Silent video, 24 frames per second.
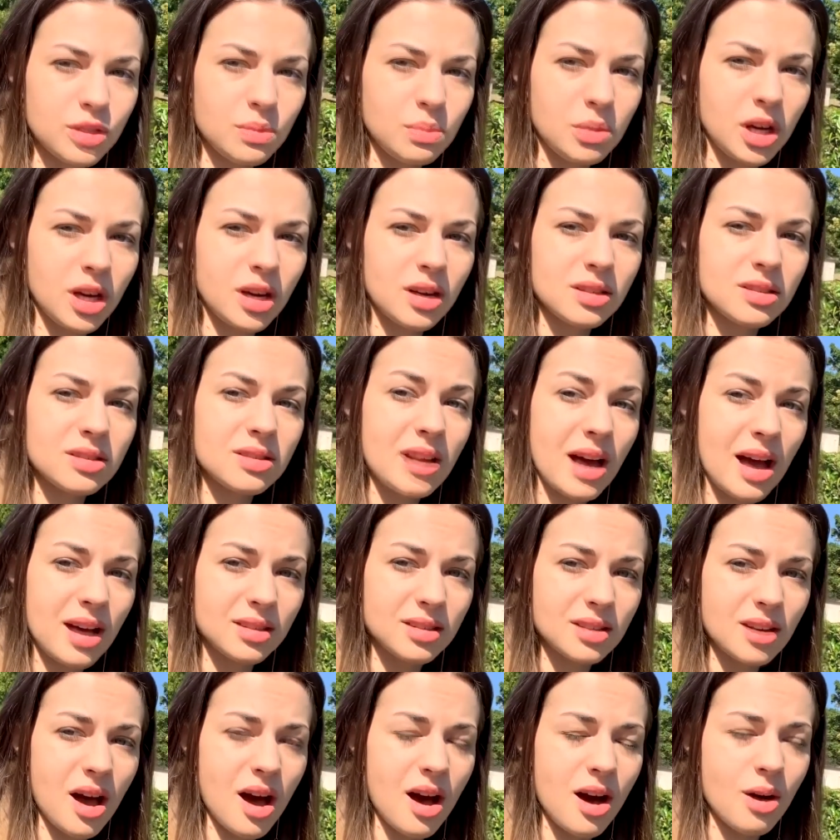because
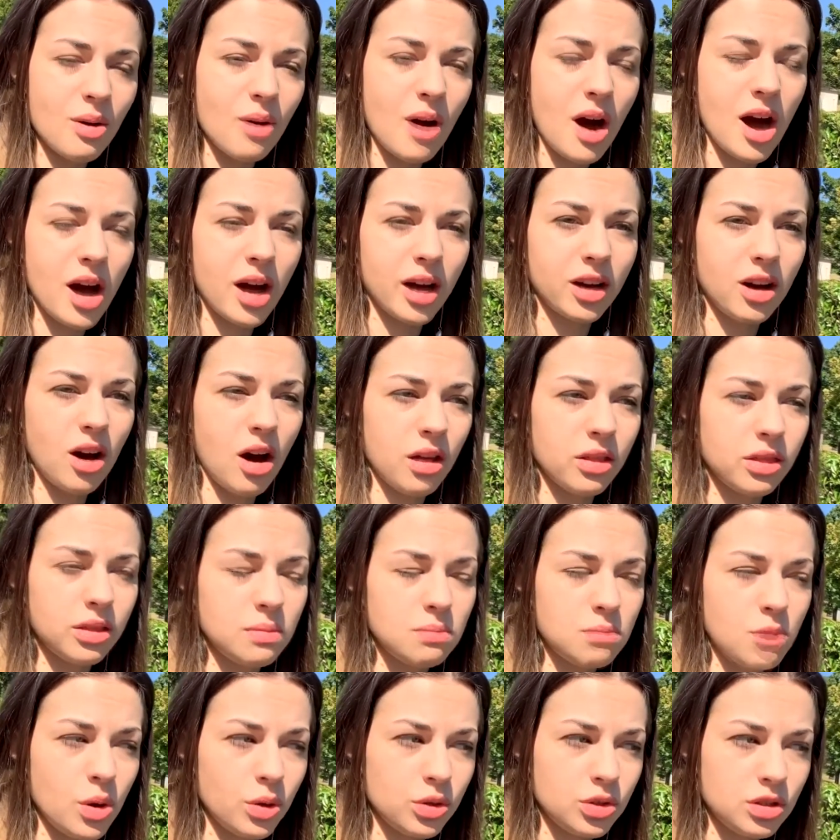that's how I got the
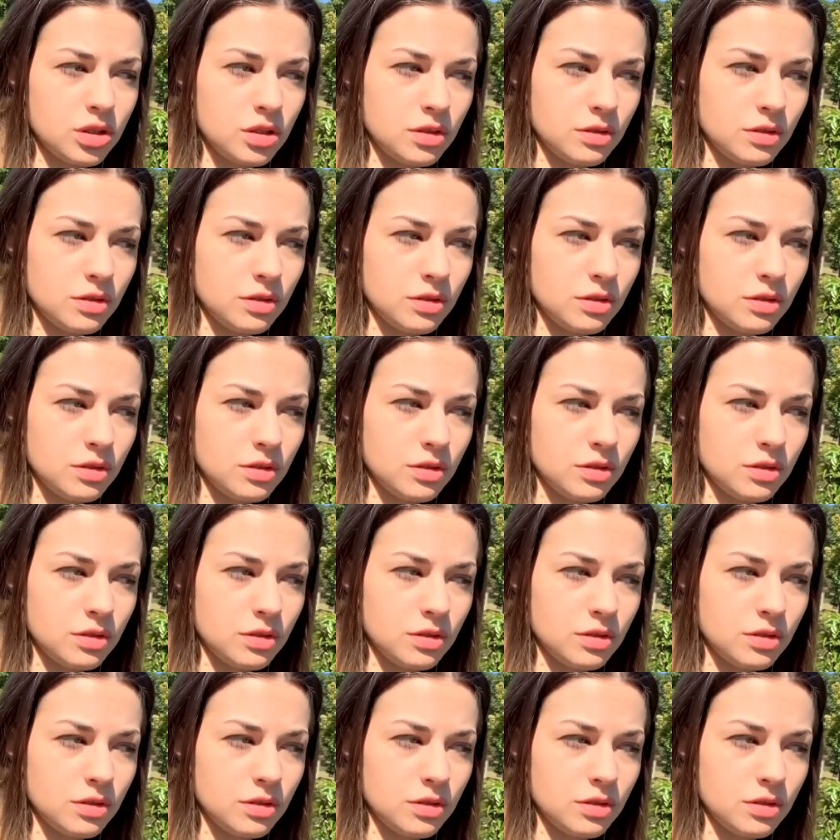most